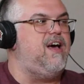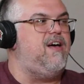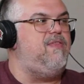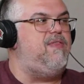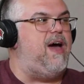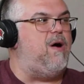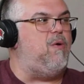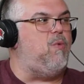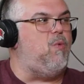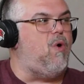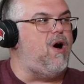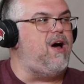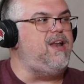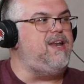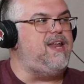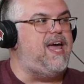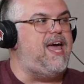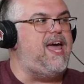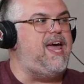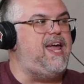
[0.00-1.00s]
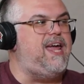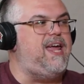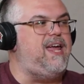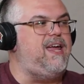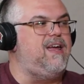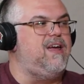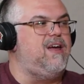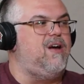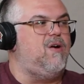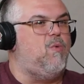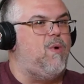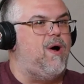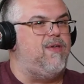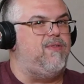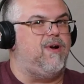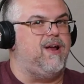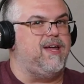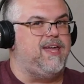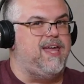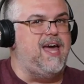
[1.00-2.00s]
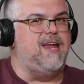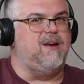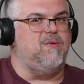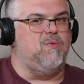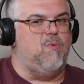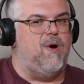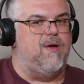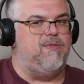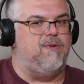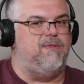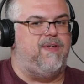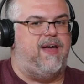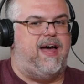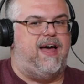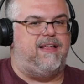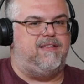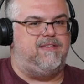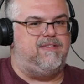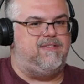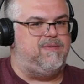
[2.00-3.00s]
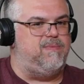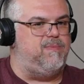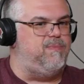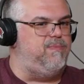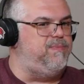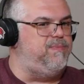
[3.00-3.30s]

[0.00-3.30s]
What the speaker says: that one day, whether that's